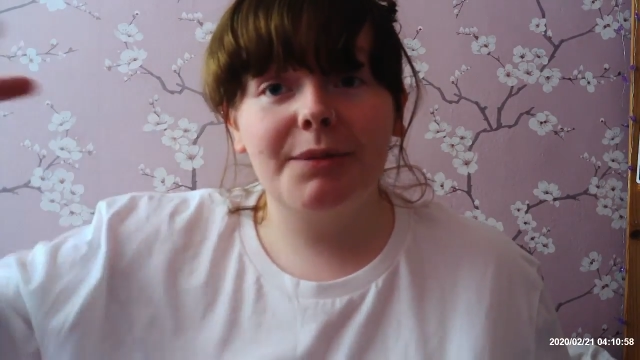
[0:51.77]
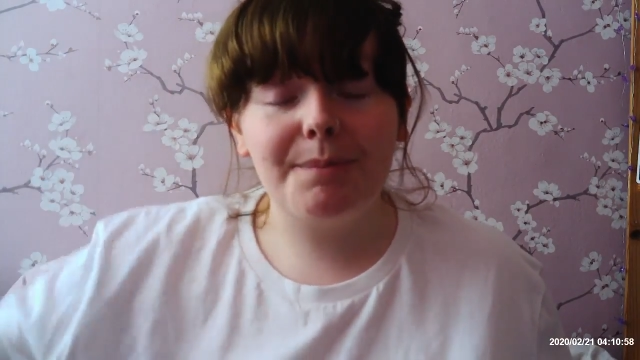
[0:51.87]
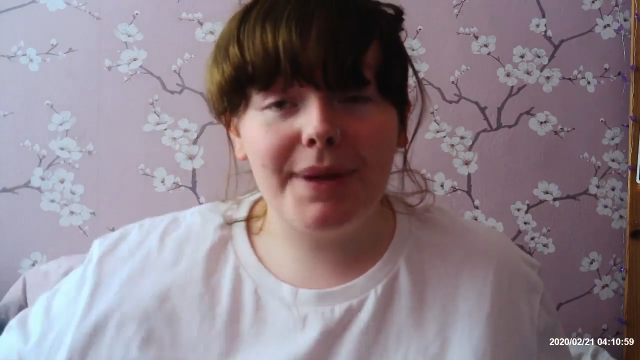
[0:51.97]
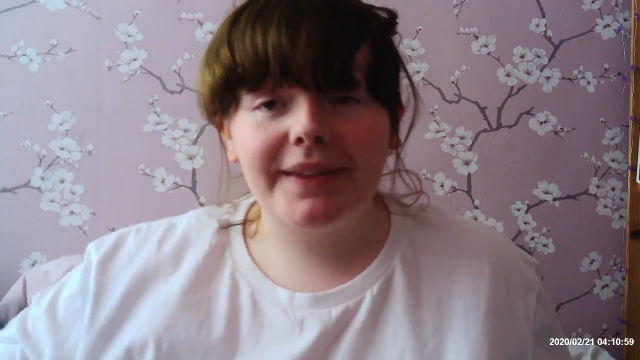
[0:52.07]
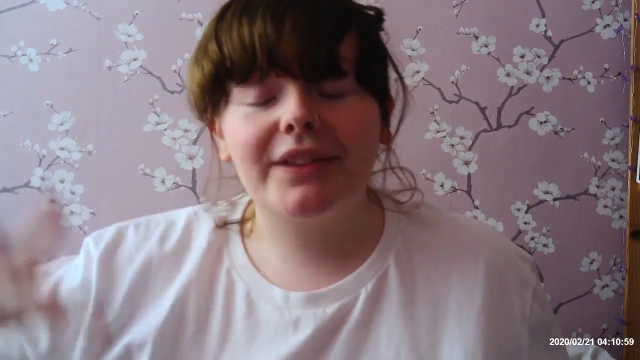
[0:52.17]

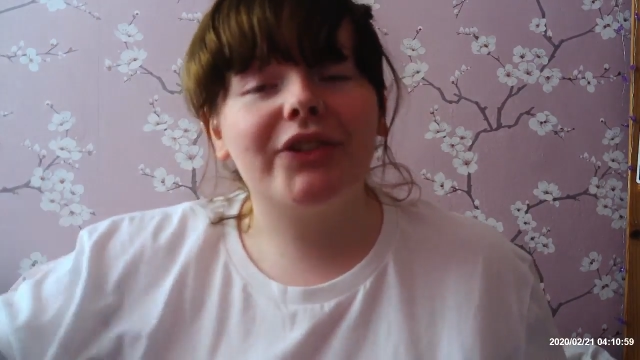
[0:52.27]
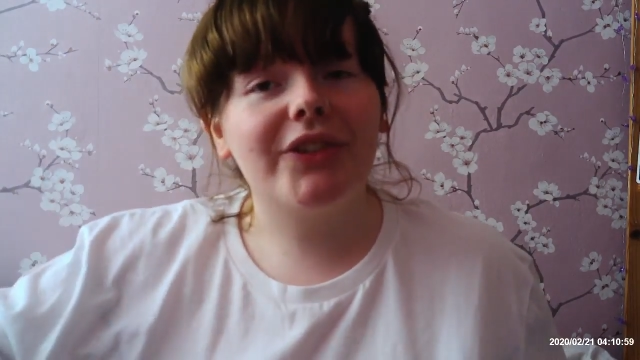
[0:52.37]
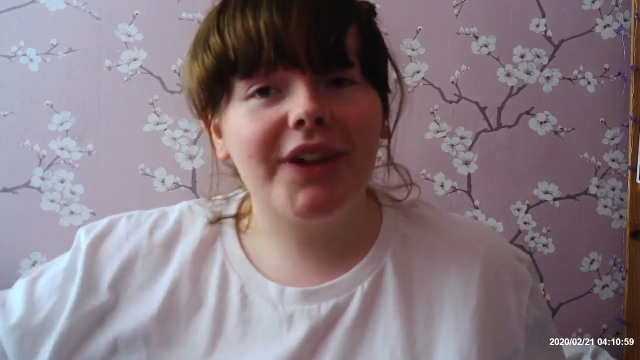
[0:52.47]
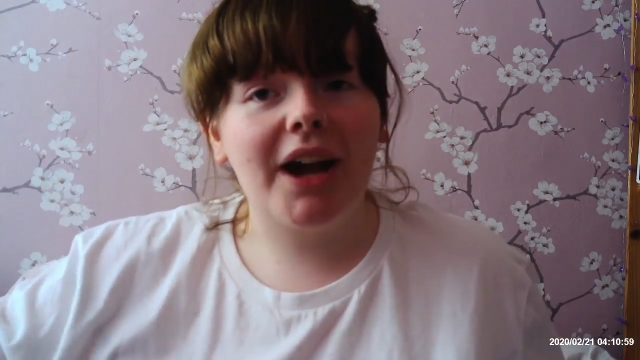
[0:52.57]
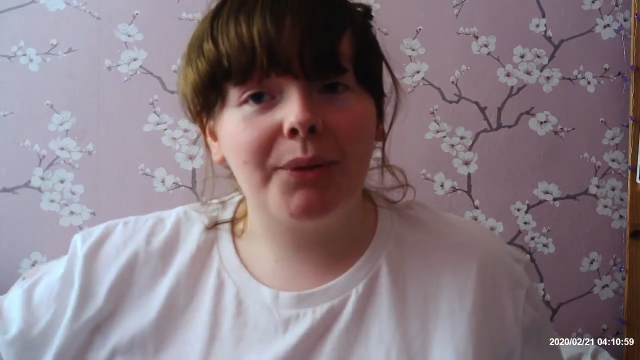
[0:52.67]
message
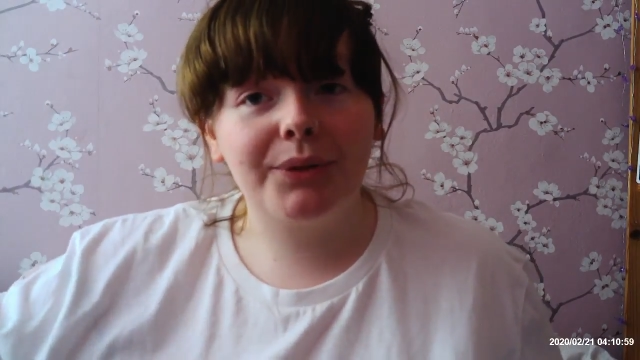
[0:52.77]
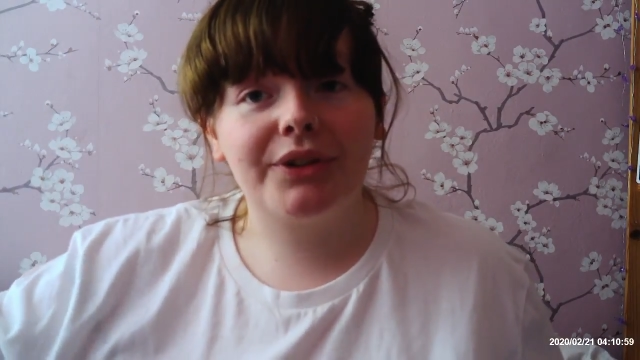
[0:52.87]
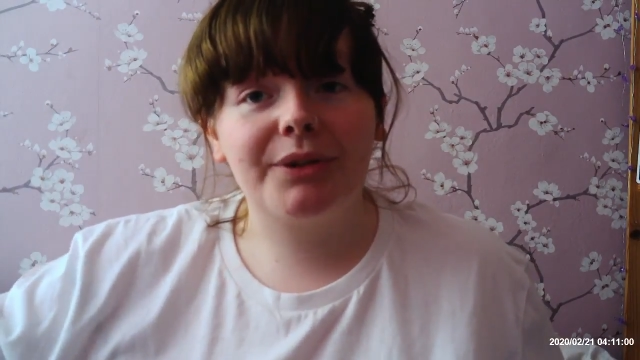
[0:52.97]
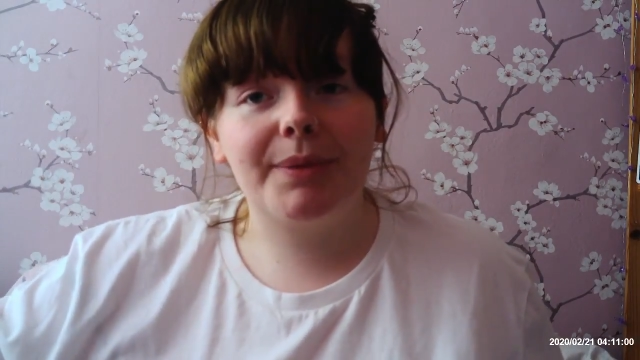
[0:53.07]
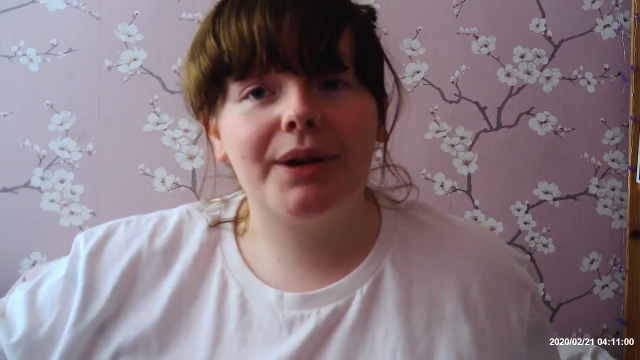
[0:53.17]
that I was
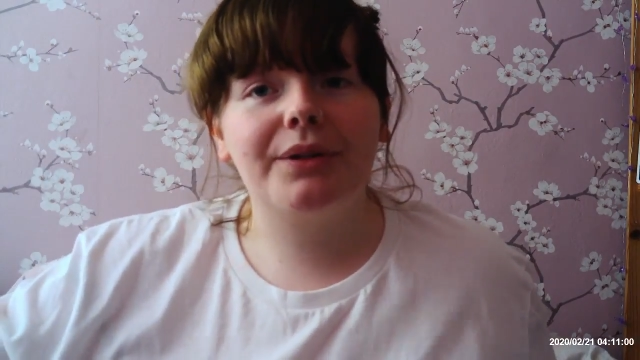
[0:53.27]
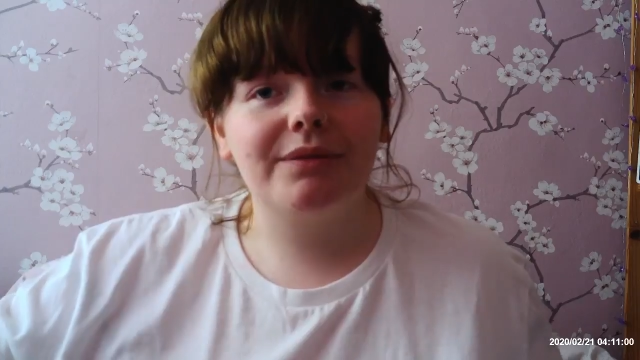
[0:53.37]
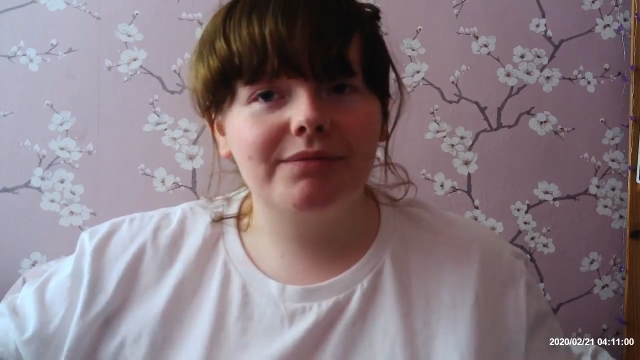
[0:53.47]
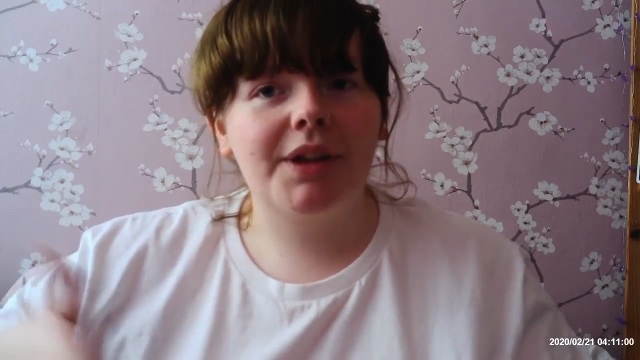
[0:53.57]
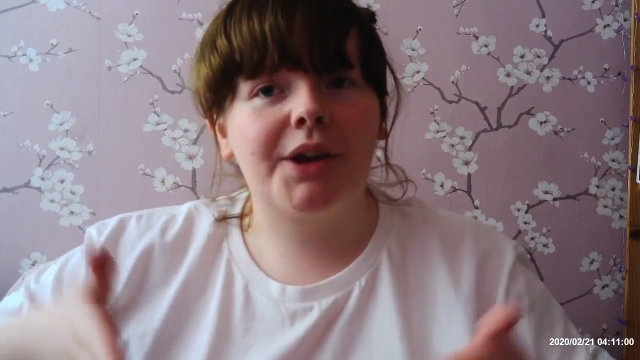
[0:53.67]
on about,
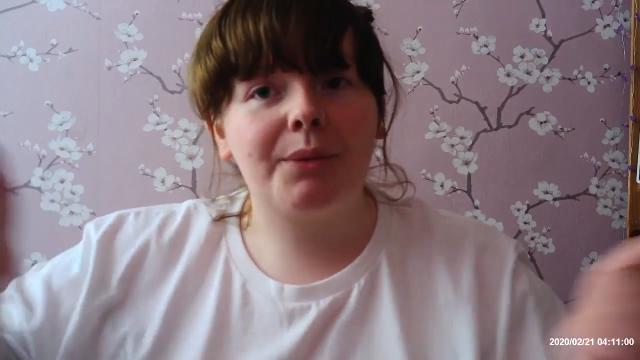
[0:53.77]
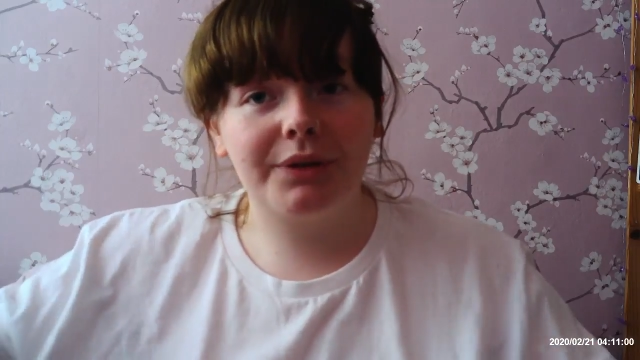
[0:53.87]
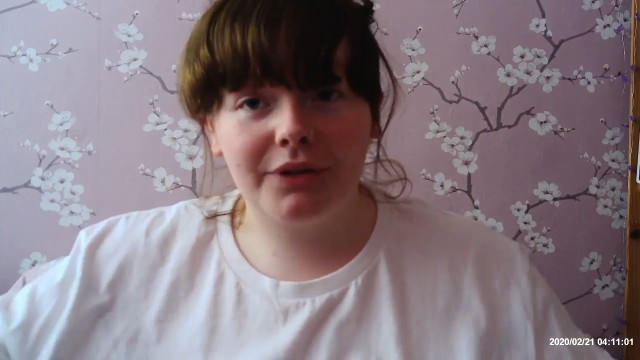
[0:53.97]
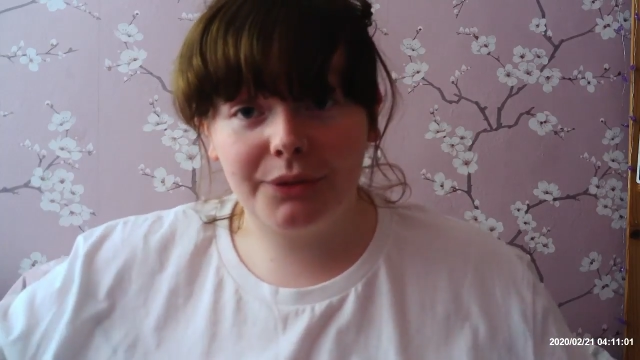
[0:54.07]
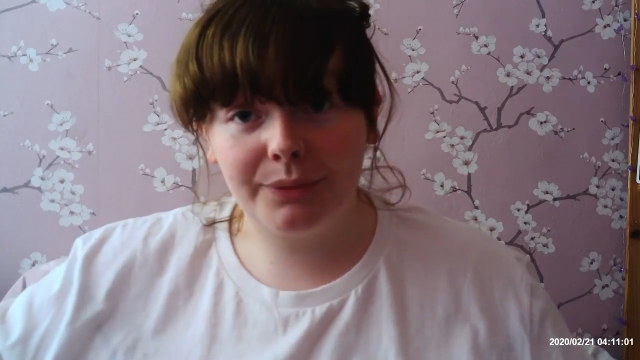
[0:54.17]
and I want
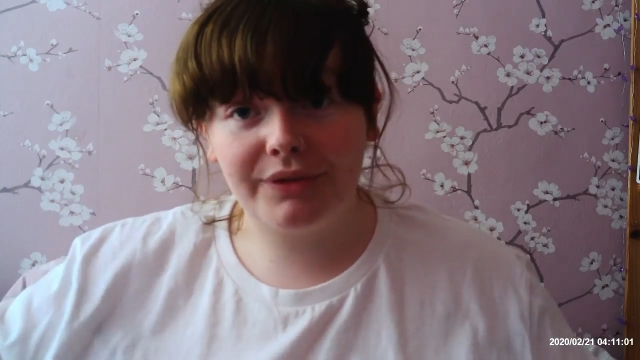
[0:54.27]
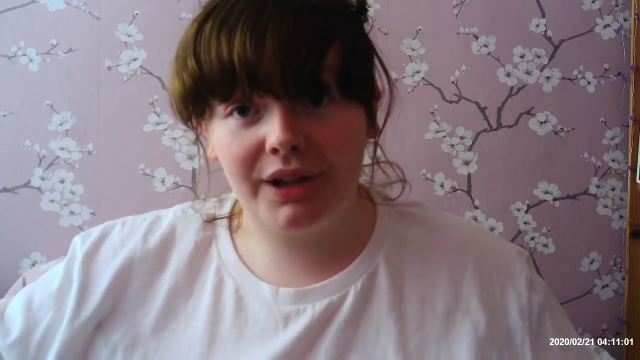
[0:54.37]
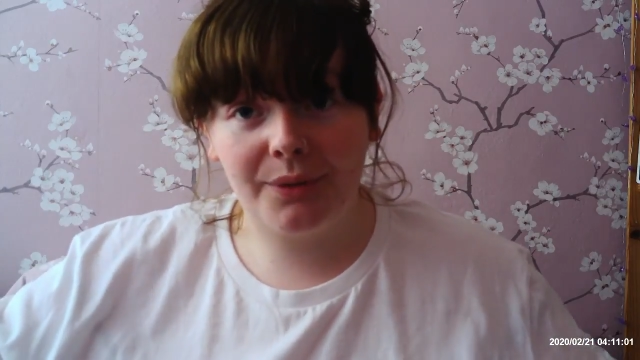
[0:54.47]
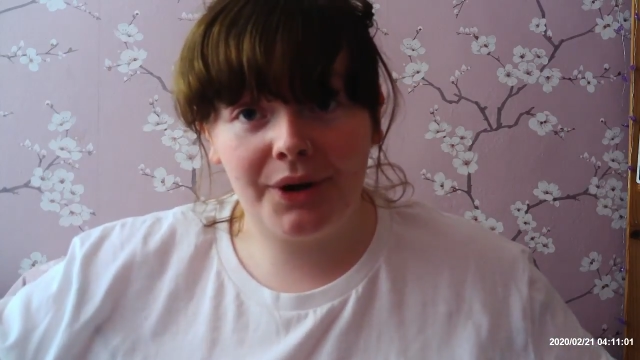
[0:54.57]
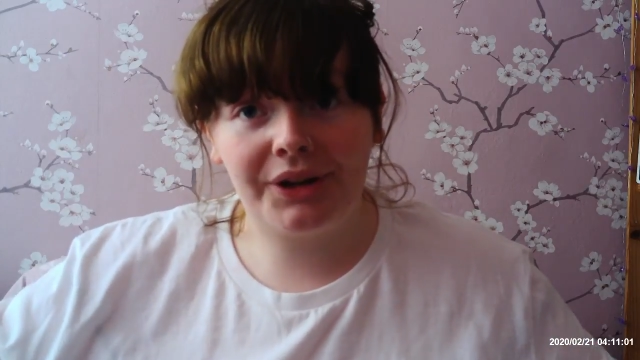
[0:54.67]
to do a
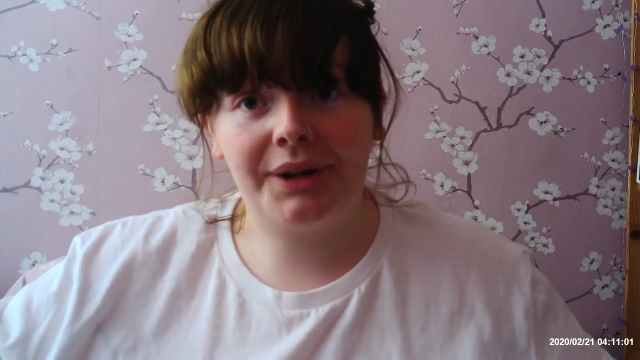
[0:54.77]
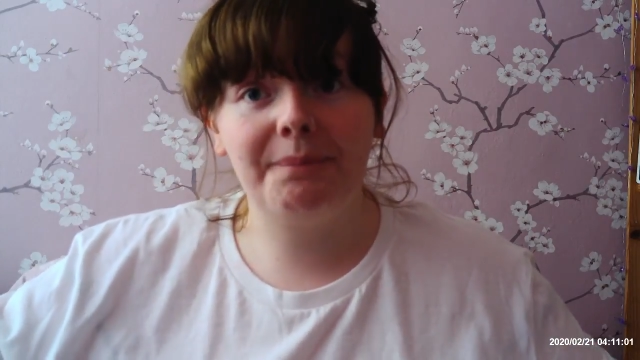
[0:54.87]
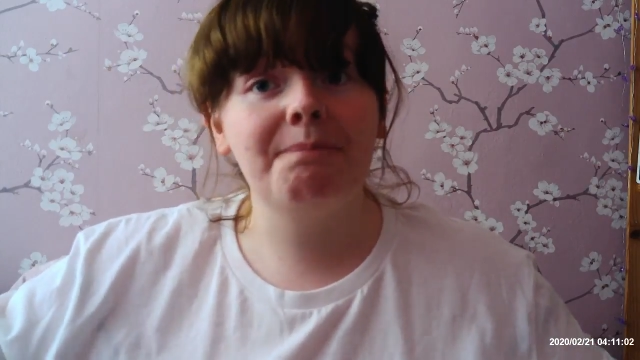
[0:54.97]
video on it,